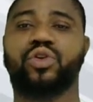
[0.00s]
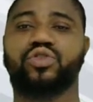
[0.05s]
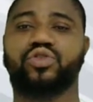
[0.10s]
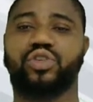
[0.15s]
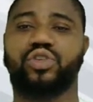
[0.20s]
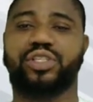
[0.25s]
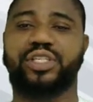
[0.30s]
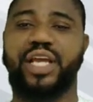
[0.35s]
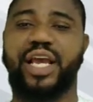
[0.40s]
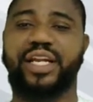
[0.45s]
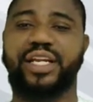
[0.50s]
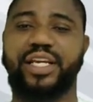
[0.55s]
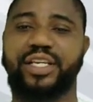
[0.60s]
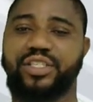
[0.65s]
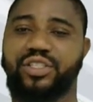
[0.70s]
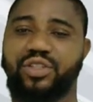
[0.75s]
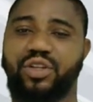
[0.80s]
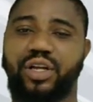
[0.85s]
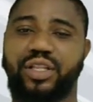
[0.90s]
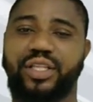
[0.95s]
So DNA
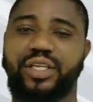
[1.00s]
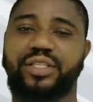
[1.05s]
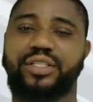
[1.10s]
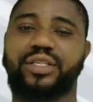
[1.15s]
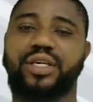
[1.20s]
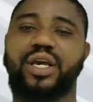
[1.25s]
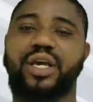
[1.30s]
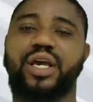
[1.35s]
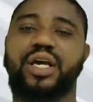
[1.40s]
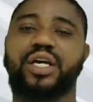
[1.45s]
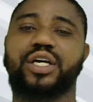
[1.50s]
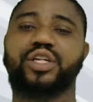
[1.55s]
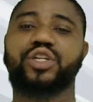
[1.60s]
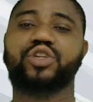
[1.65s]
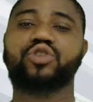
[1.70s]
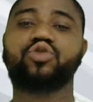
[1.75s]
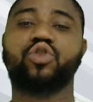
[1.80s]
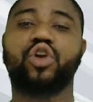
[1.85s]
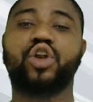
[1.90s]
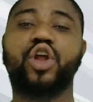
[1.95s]
is not it.
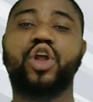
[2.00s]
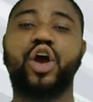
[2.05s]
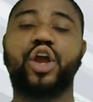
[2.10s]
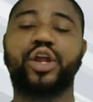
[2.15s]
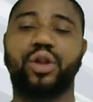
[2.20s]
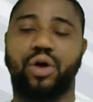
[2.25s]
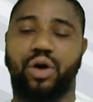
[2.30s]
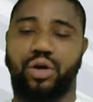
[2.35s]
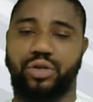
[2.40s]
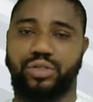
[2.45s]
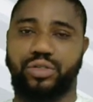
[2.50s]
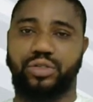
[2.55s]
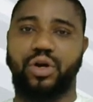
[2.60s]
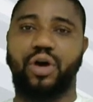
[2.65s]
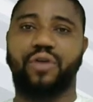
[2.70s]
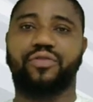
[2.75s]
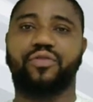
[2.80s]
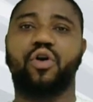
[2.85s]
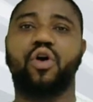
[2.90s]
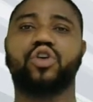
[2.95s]
Nucleolus.
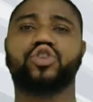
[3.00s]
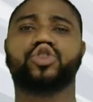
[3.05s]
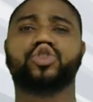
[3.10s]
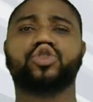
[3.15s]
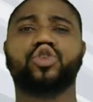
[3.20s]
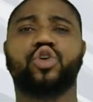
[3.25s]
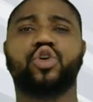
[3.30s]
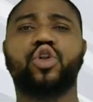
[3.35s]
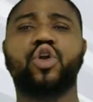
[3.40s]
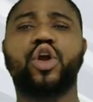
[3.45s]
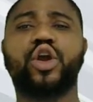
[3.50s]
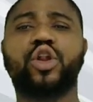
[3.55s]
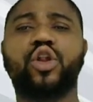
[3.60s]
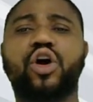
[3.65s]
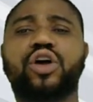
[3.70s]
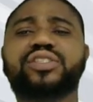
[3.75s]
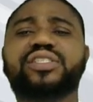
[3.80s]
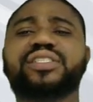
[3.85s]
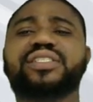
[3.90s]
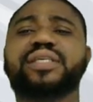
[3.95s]
Of course,
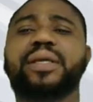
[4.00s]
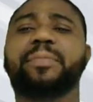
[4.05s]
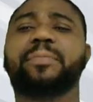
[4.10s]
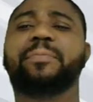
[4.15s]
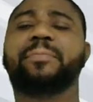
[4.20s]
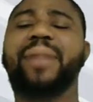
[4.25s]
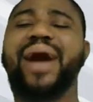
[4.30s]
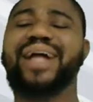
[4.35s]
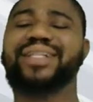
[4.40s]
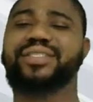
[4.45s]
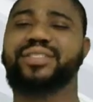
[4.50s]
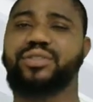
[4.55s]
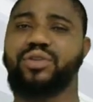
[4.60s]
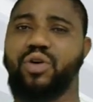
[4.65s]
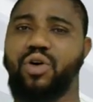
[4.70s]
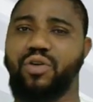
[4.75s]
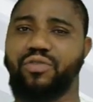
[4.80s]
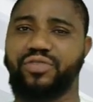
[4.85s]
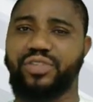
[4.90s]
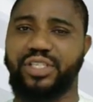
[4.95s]
nucleolus is a part
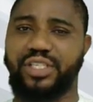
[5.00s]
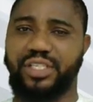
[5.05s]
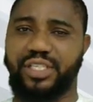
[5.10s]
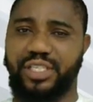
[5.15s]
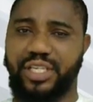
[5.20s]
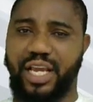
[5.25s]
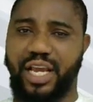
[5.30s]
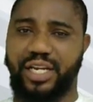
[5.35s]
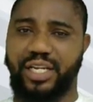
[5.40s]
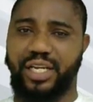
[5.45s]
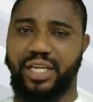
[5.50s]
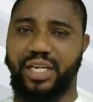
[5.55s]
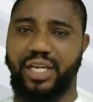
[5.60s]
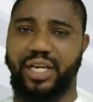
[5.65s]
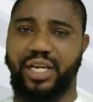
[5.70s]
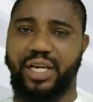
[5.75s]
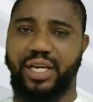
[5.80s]
of the DNA.